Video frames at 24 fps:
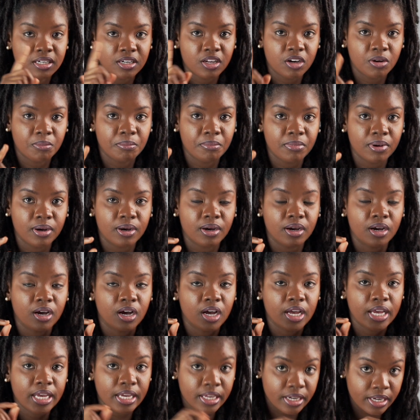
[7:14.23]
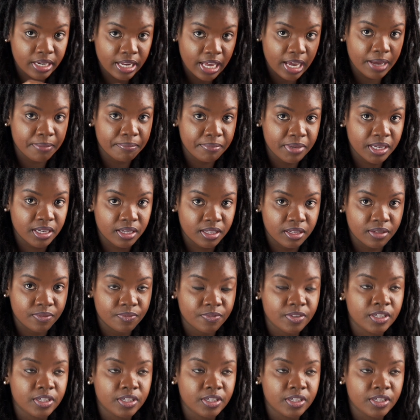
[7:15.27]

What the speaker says: number in that mail.